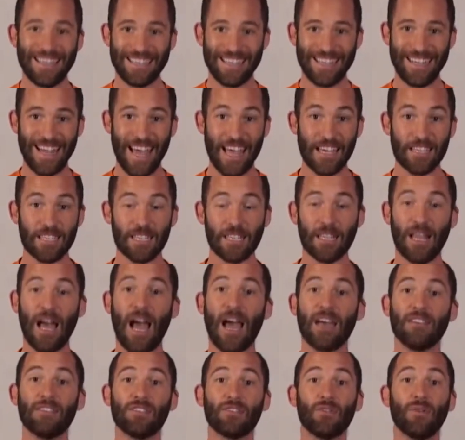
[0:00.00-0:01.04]
Today's
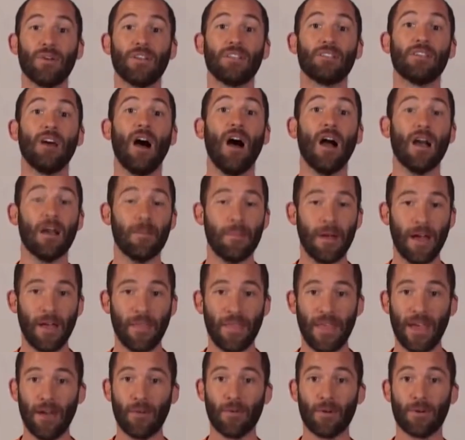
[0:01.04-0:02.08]
class is going to talk
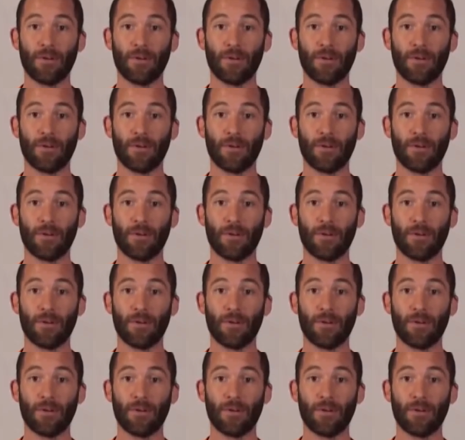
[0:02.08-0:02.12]
about that.